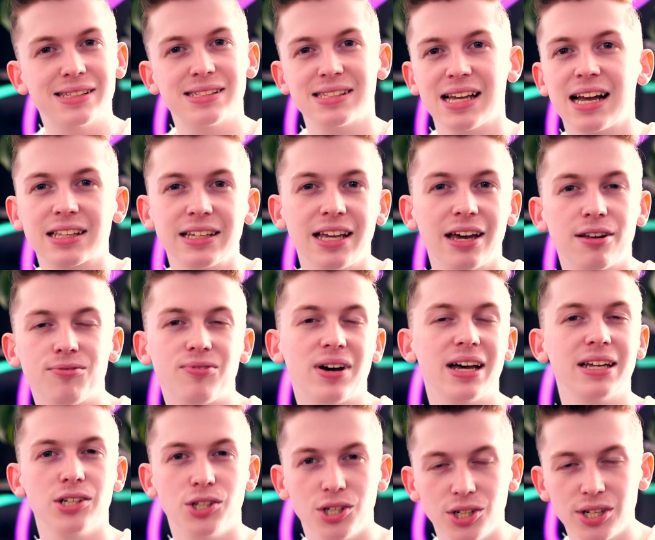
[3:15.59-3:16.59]
exactly how to
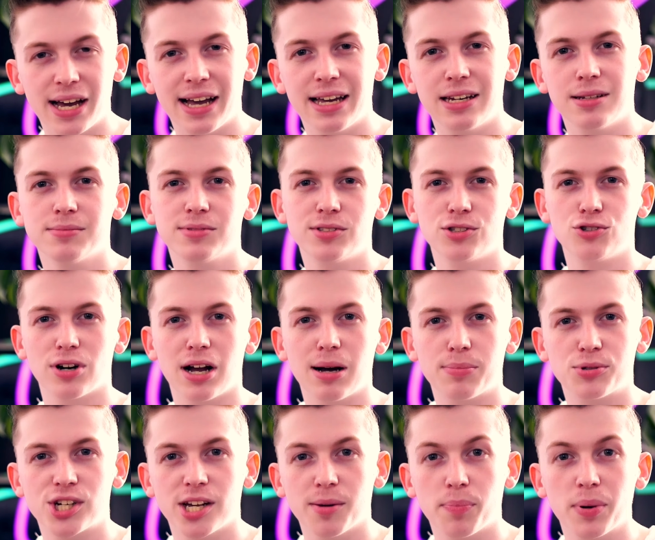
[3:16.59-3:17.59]
find good items to
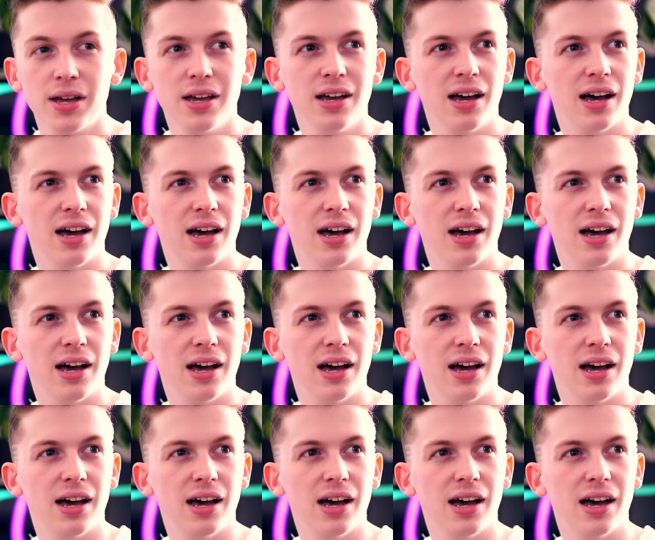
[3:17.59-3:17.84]
dropship